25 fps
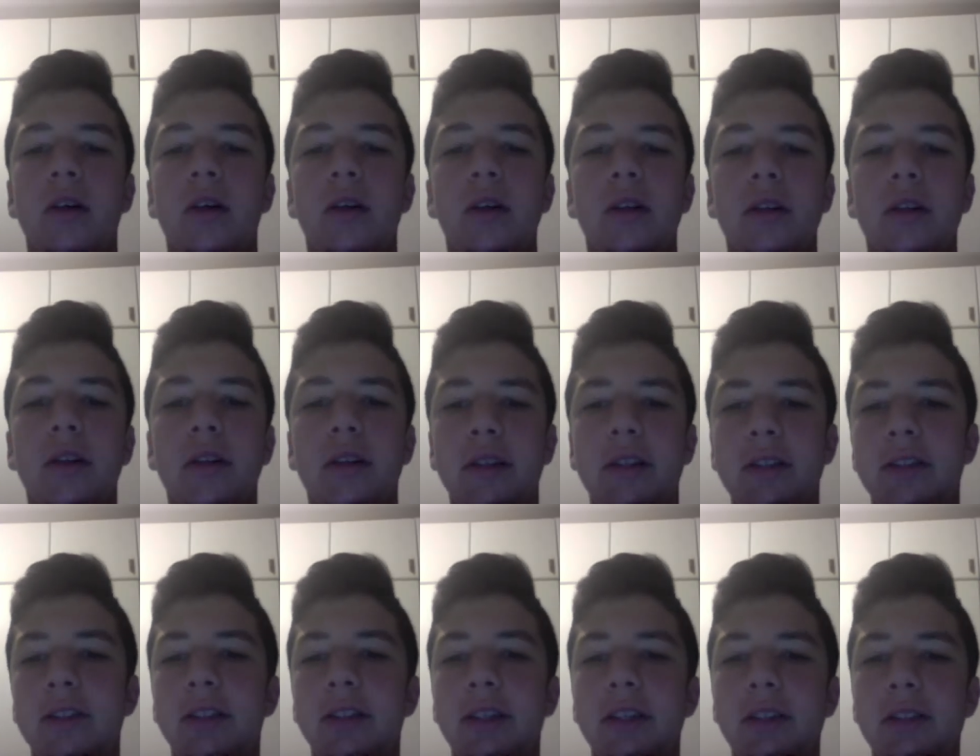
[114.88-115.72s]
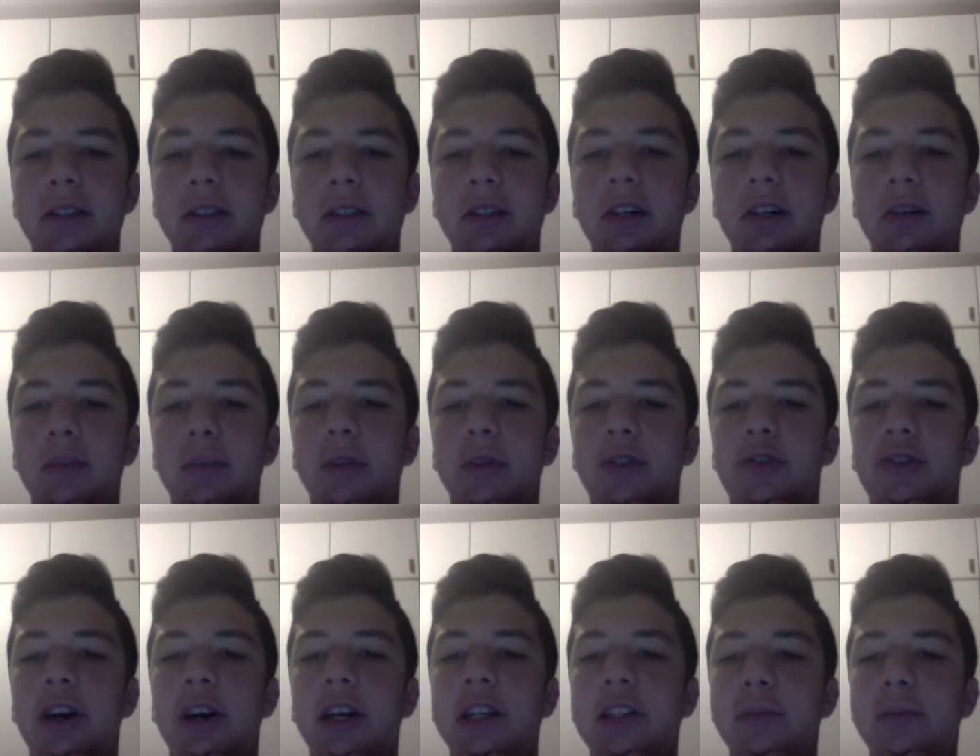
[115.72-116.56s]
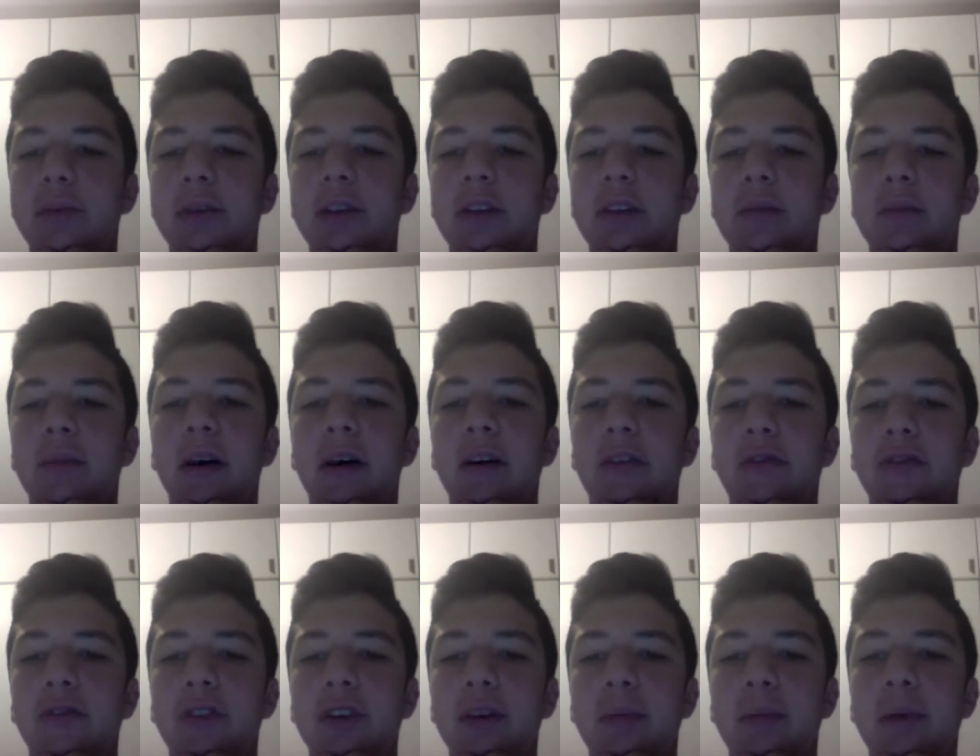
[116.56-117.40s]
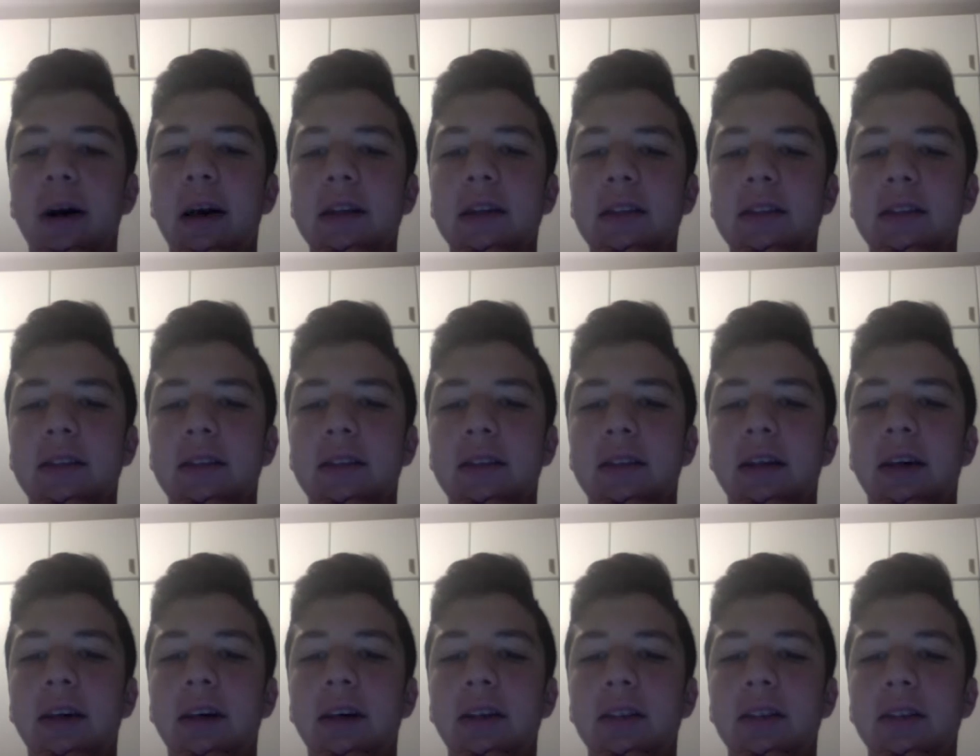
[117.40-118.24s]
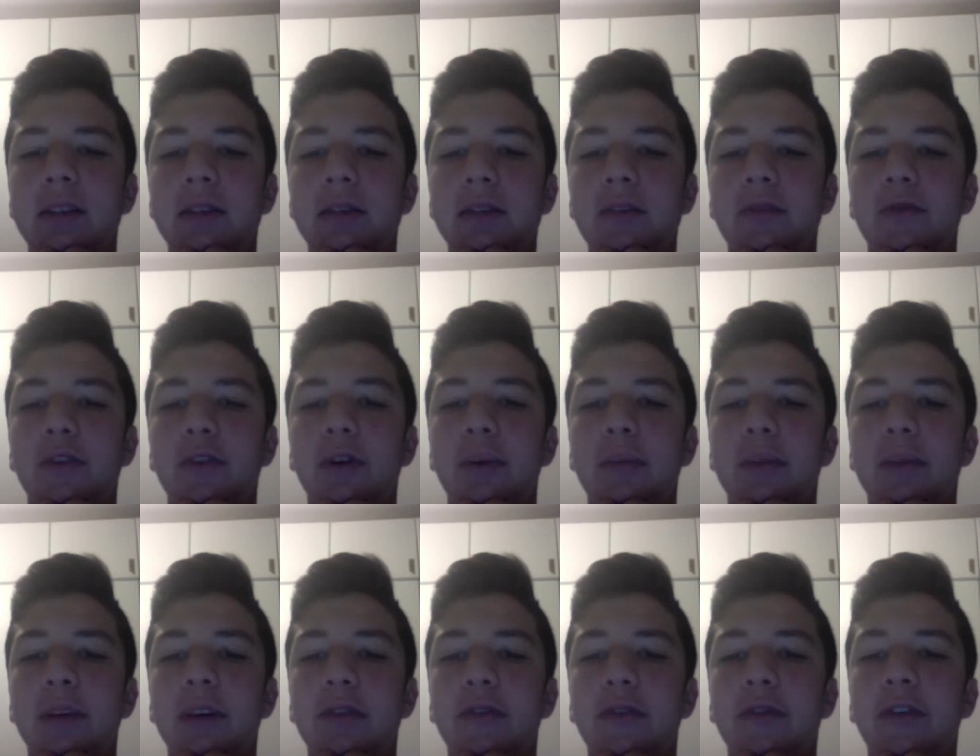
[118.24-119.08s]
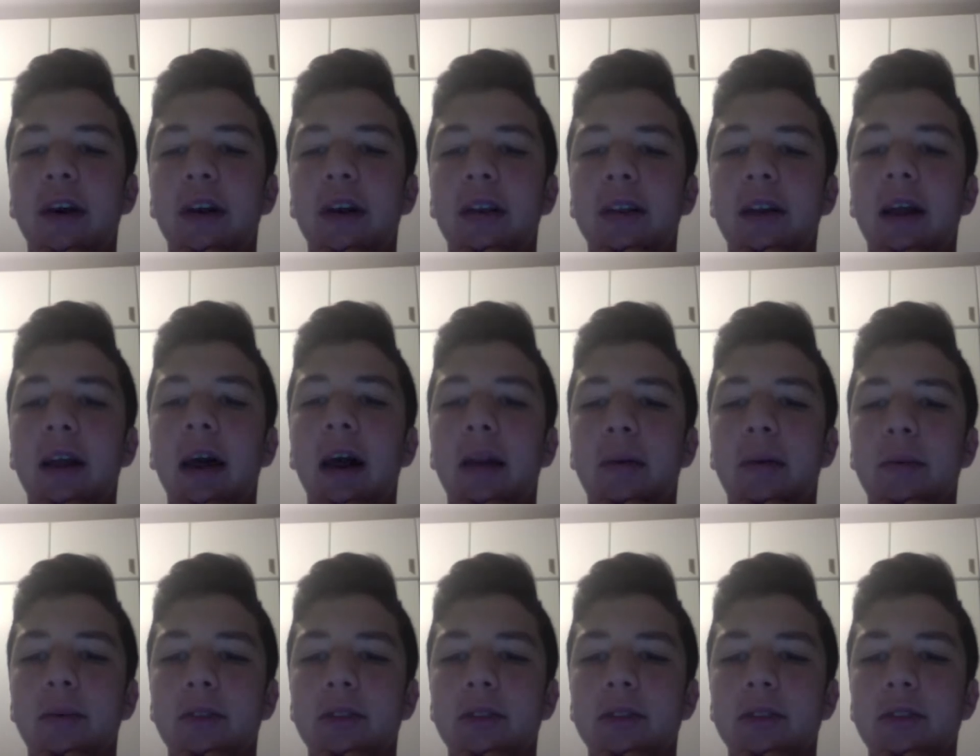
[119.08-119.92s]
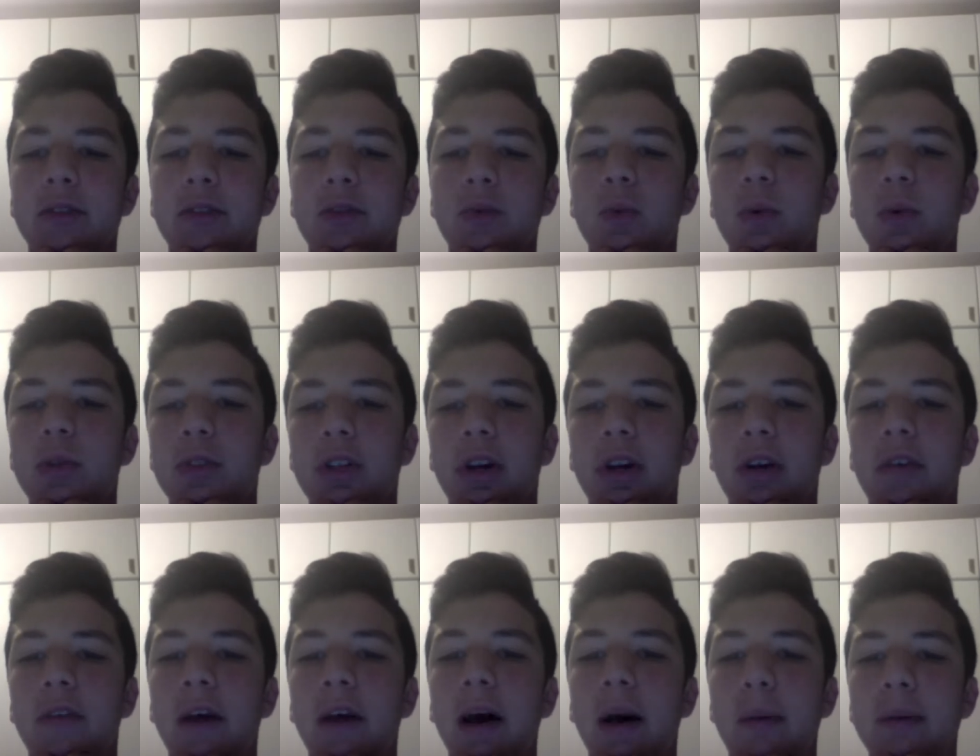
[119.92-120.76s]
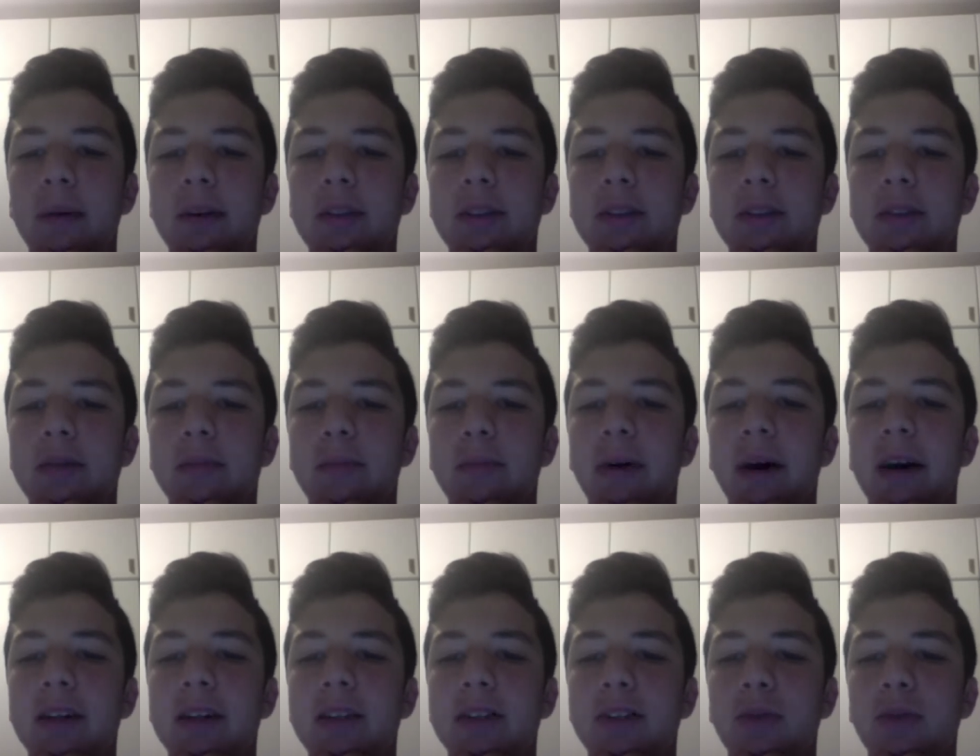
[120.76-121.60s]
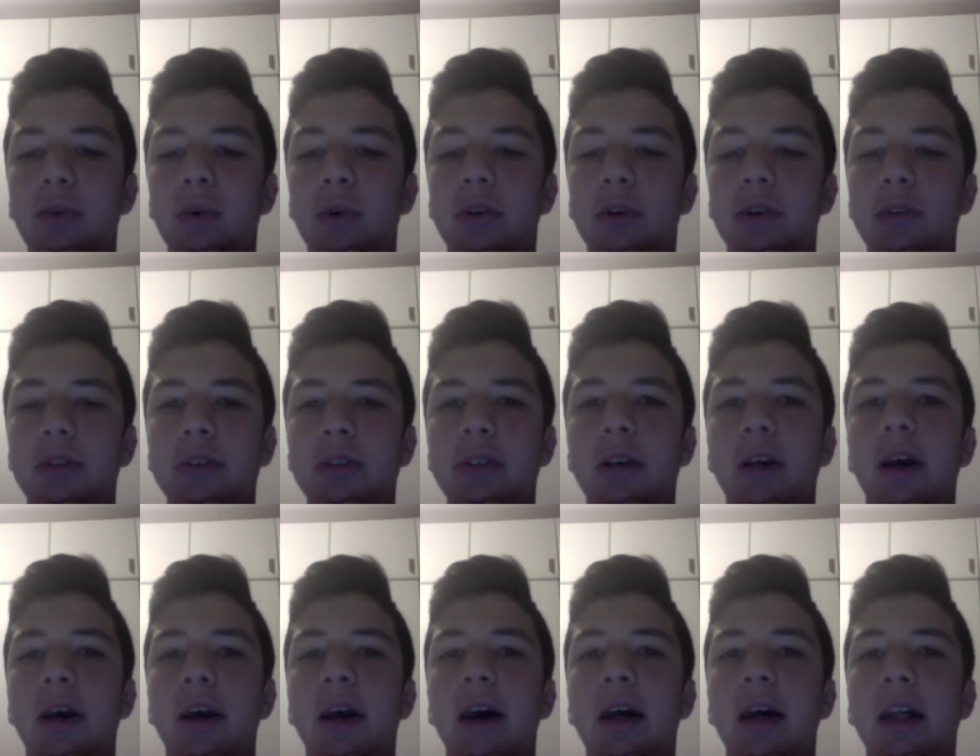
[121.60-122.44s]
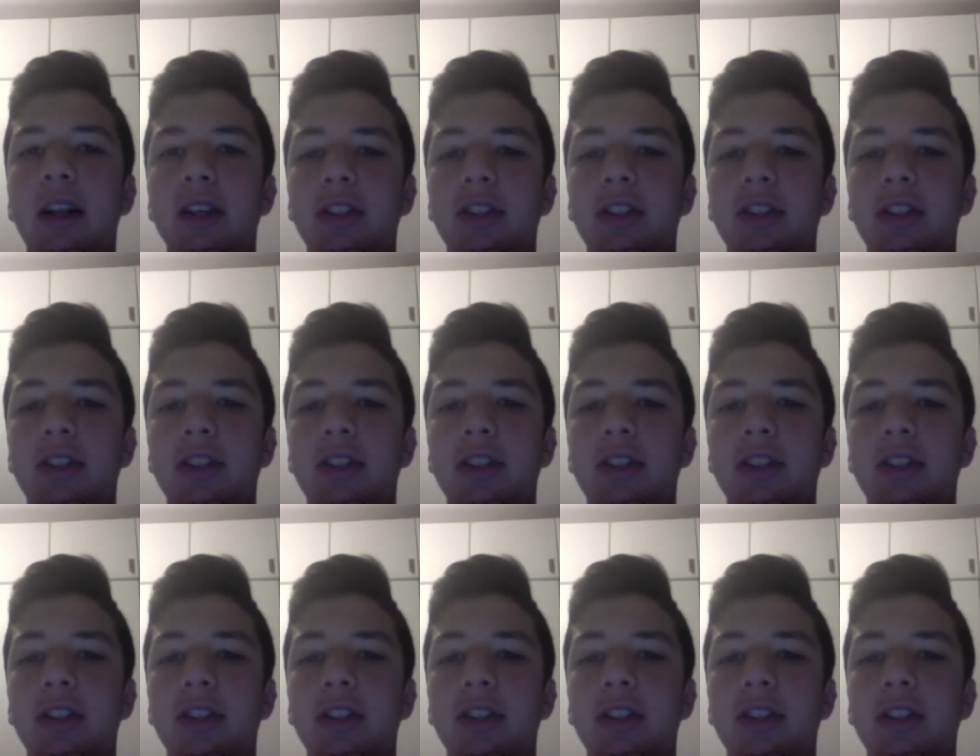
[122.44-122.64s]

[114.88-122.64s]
The disease could be transmitted by flea bites, ticks, from infected animals, which are rabbits, mice, squirrels, and